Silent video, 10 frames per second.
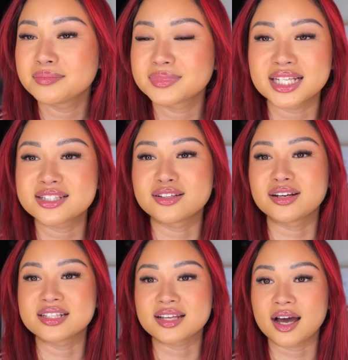That's
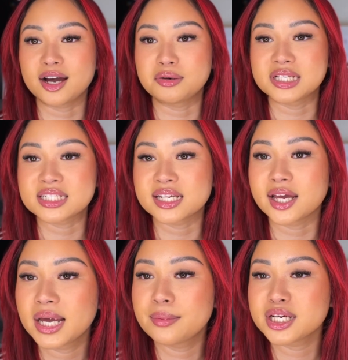not a sight I want to
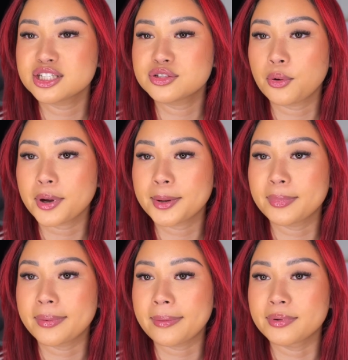see. Imagine
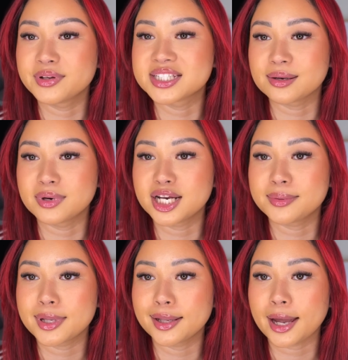talking with someone
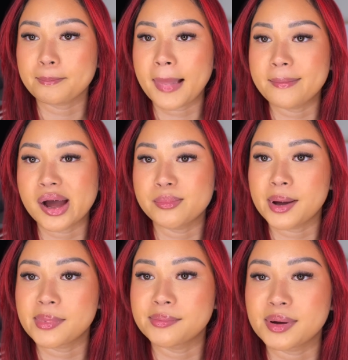and they're like,
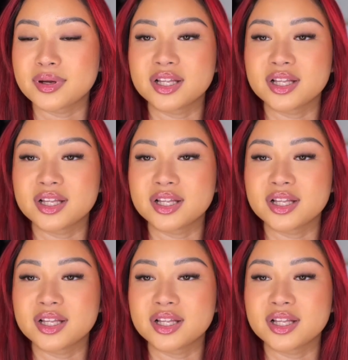I'm